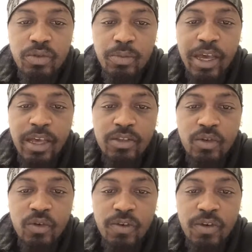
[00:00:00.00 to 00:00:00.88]

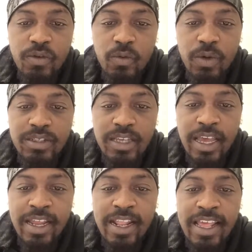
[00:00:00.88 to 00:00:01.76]
Passover was
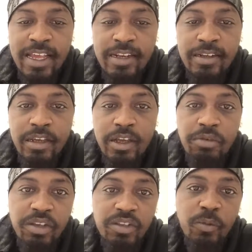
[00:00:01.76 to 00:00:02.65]
at hand.
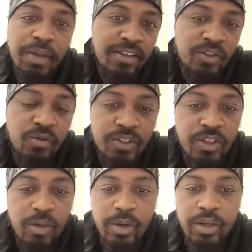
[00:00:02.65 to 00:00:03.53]
Right? So Passover is
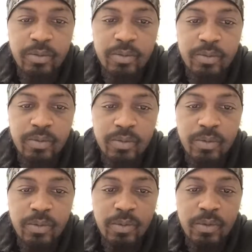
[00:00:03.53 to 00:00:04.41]
coming up.
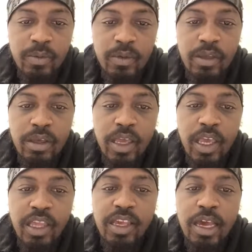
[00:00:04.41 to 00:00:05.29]

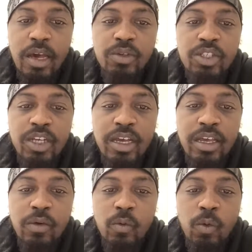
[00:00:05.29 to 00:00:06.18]
And
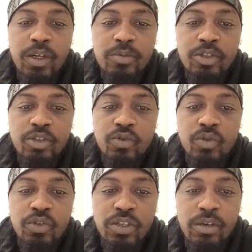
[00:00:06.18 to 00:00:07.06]
Yahushua went up to
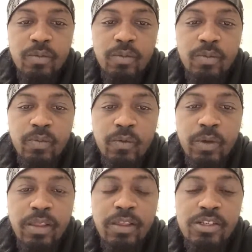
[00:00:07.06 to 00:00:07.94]
Jerusalem.
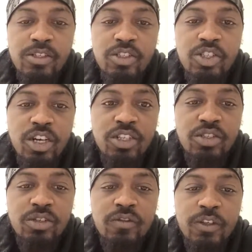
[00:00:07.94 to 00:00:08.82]
Right? This is John
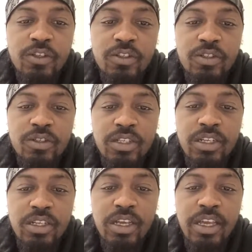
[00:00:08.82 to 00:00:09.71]
2, verse
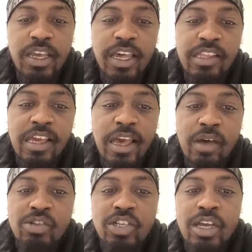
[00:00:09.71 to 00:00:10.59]
13. And
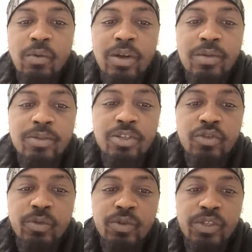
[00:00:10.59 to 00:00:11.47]
Yahushua went up to
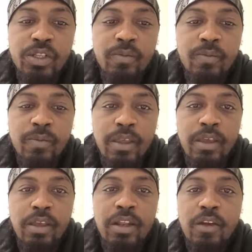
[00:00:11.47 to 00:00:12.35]
Jerusalem.
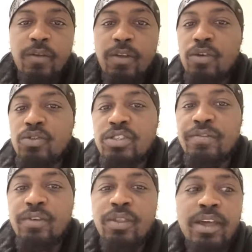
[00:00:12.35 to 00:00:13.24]
Now, for those
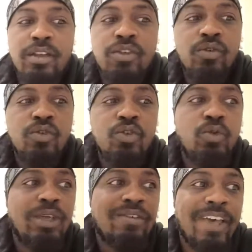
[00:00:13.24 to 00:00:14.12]
of you that don't know,
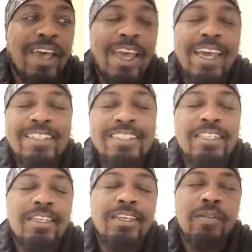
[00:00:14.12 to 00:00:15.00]
we have an
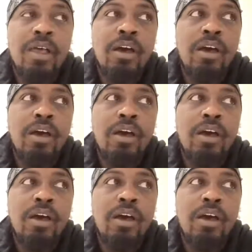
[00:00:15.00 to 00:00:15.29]
excellent